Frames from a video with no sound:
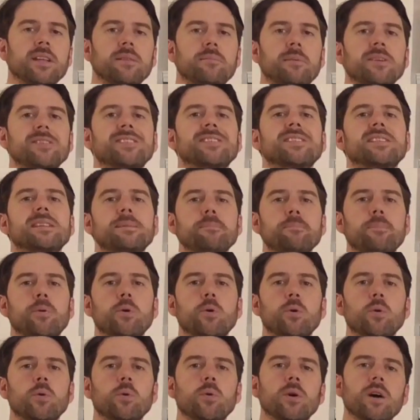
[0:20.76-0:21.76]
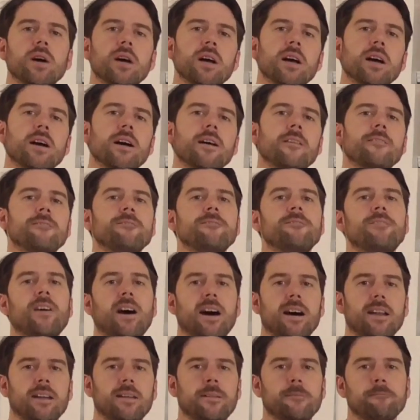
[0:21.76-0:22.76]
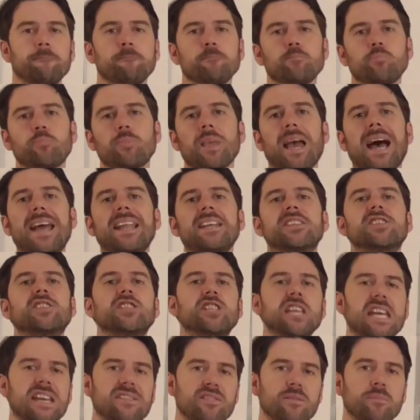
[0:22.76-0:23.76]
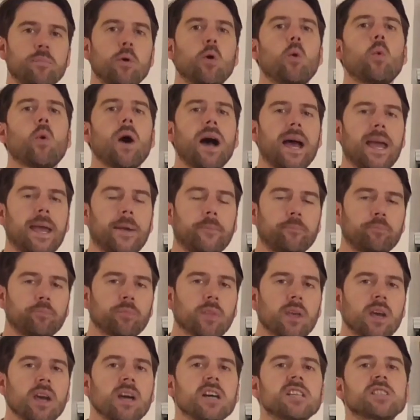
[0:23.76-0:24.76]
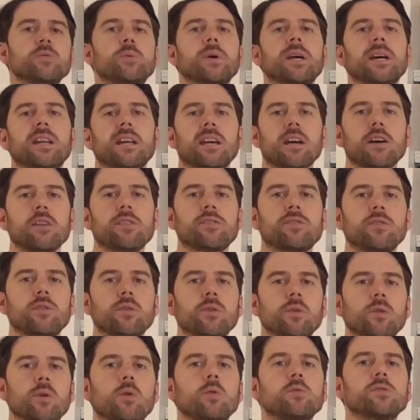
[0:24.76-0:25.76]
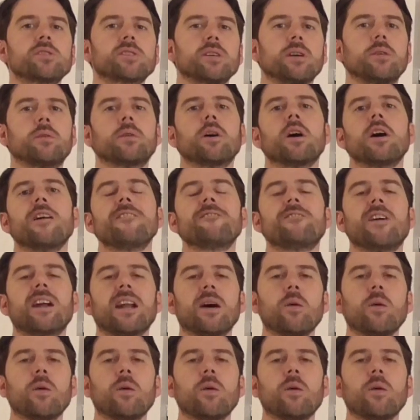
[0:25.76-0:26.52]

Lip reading: a most simple, fun and achievable way. So we're going to go through also find